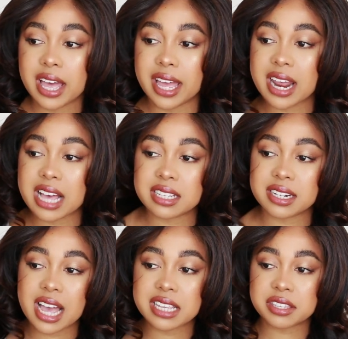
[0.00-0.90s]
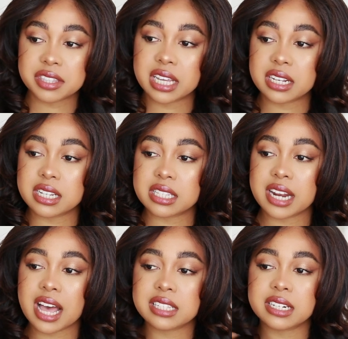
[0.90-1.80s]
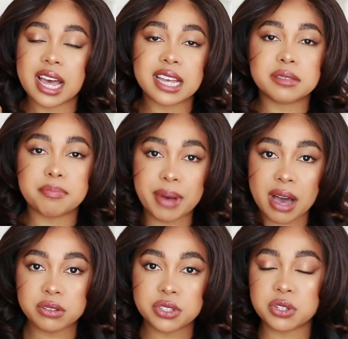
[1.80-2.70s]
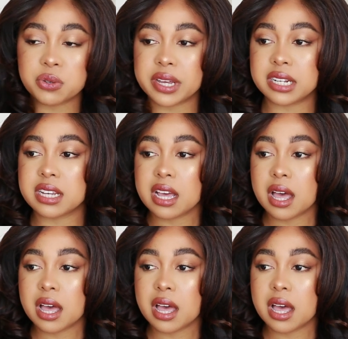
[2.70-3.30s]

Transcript: It has a nice thickness. It has a nice bounce to it.